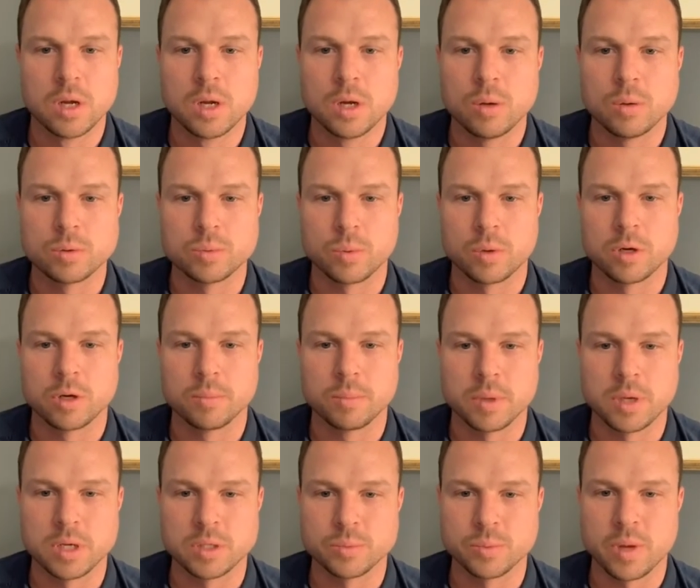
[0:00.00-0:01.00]
was wondering
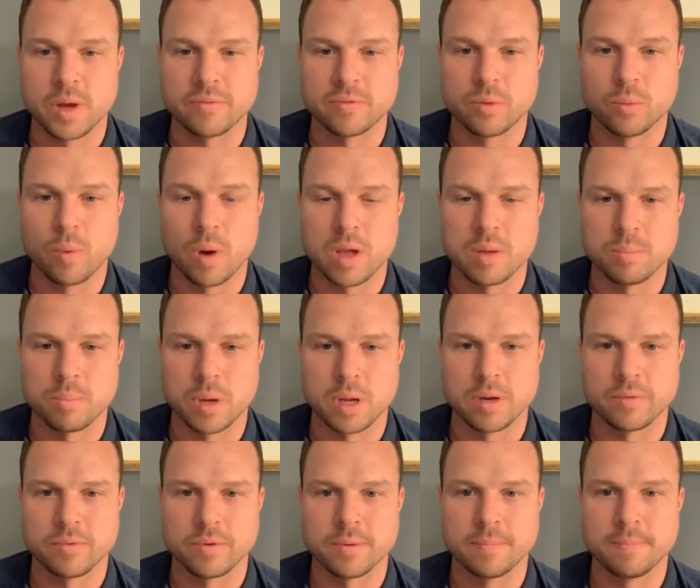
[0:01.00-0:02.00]
because we have to wipe Penofin.